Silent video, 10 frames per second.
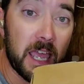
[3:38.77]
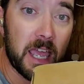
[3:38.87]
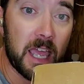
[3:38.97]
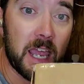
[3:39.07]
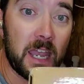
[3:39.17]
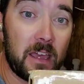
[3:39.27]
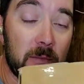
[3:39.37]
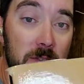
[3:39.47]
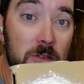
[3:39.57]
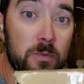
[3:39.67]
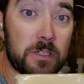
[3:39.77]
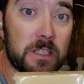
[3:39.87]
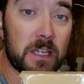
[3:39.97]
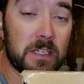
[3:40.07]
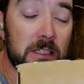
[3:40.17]
and I'm super
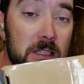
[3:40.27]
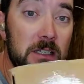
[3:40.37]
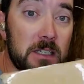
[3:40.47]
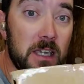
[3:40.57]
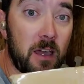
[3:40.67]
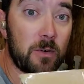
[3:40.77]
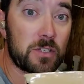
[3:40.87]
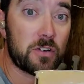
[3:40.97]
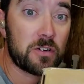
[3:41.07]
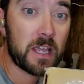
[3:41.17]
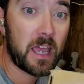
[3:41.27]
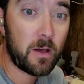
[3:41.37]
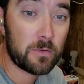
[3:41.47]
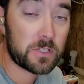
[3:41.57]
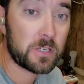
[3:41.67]
excited to see how it turned
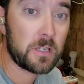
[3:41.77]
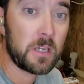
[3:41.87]
out.